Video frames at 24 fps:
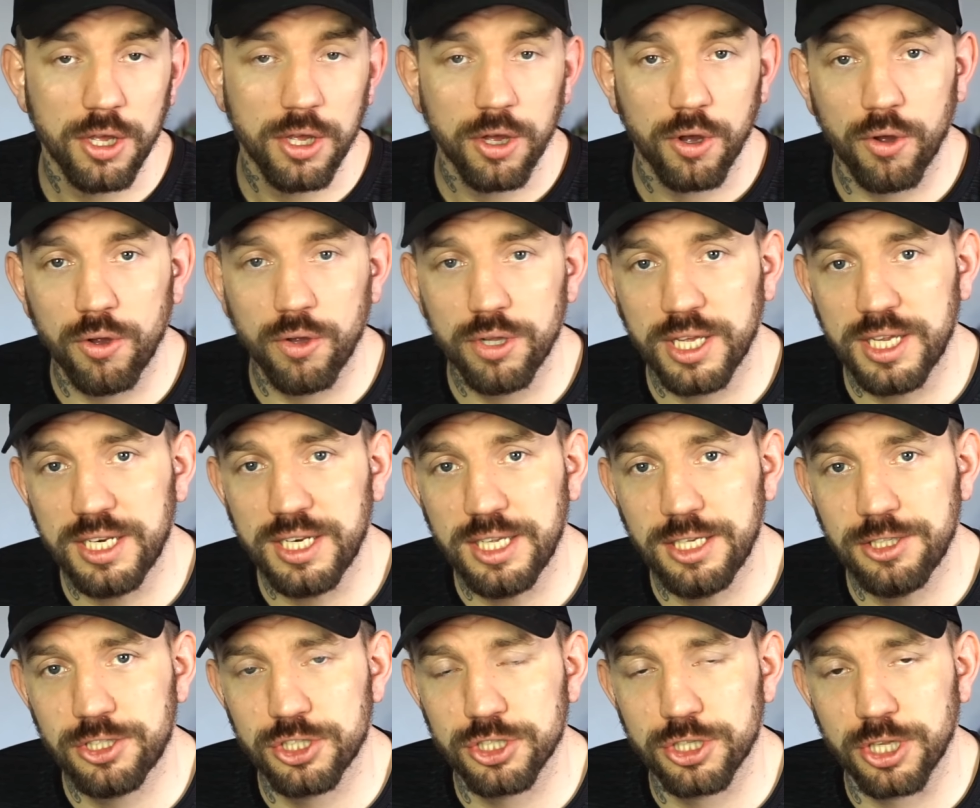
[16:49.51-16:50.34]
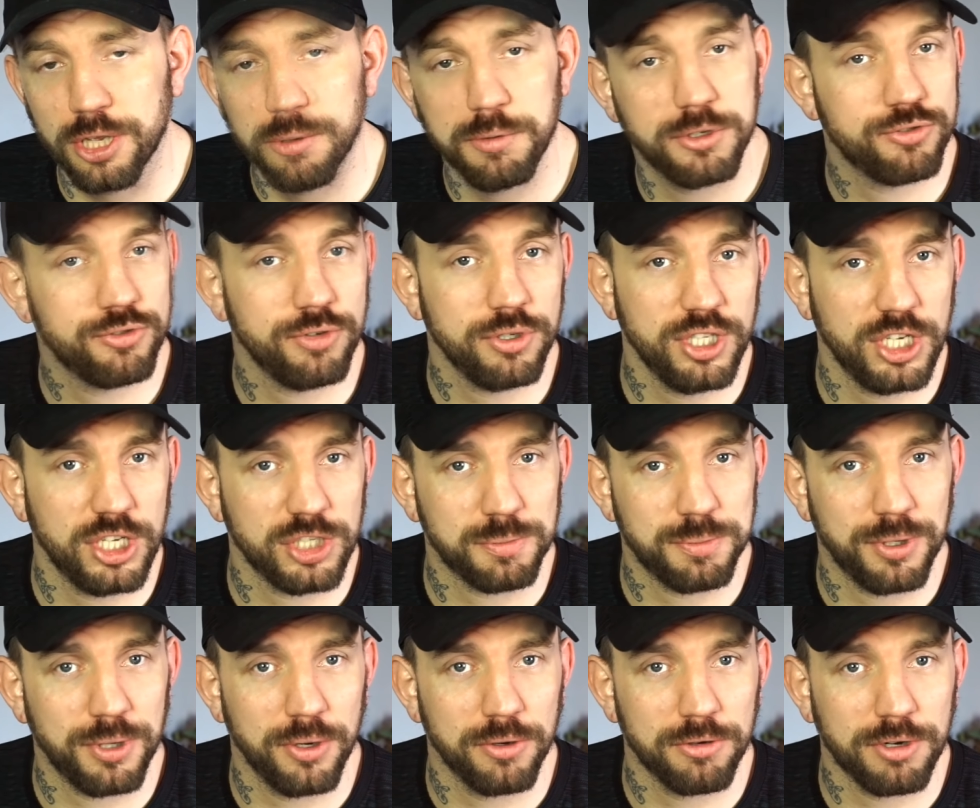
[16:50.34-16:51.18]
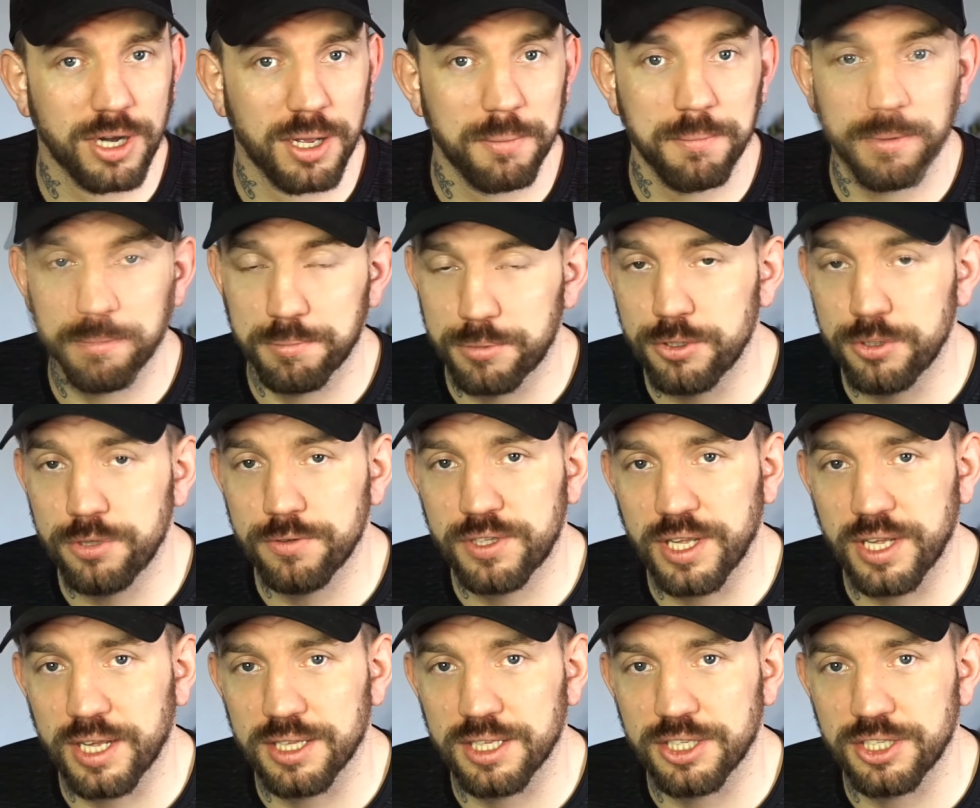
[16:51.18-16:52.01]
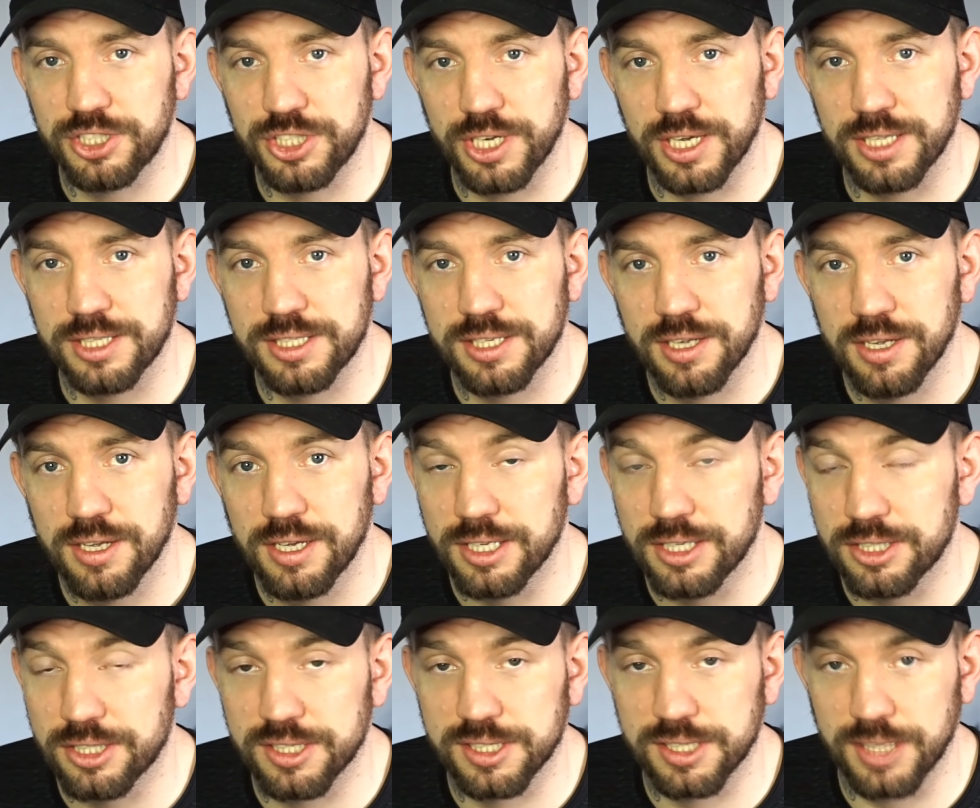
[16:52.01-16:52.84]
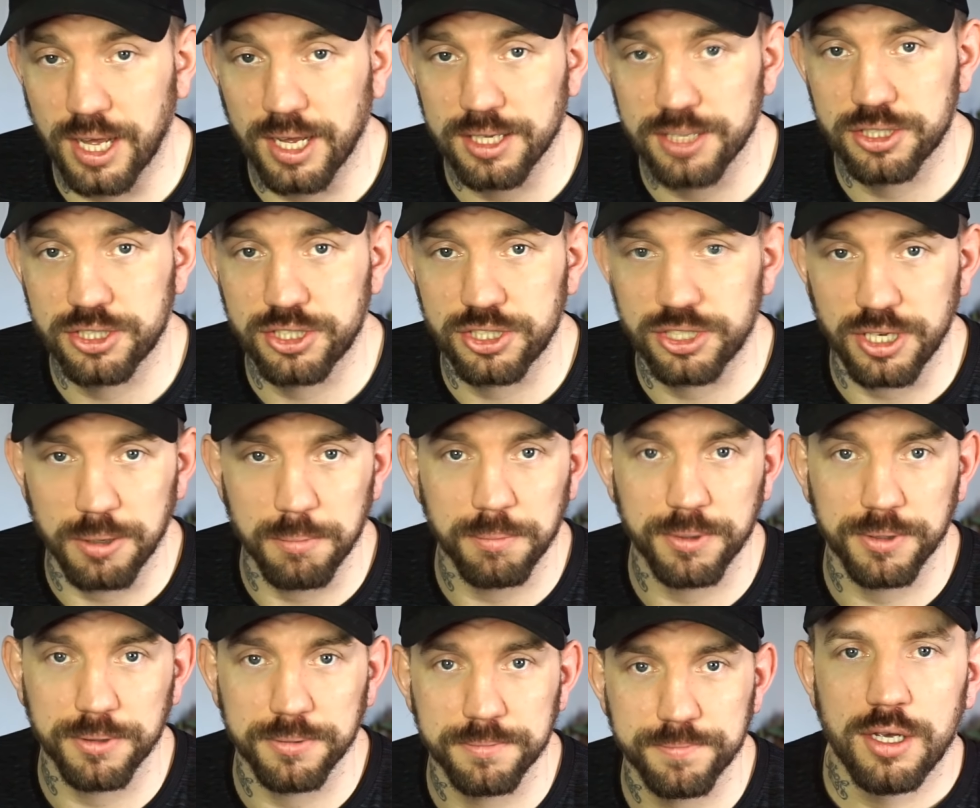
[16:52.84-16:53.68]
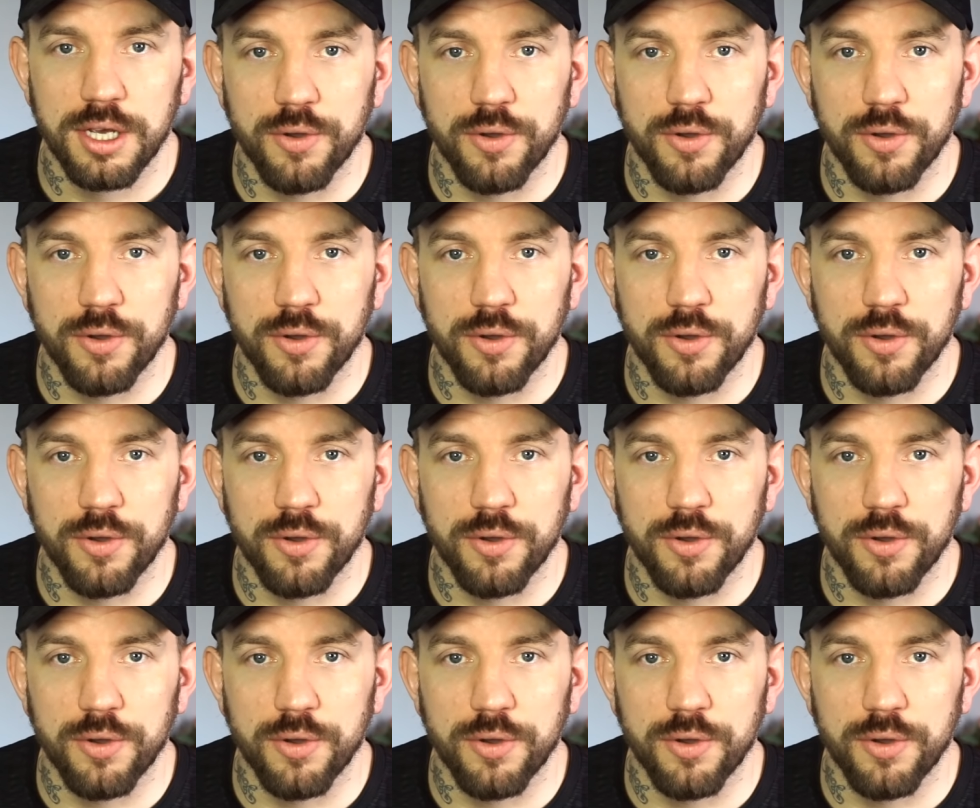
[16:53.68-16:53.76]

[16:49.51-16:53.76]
all they need to do is run this program and prove they're legit. It's that simple.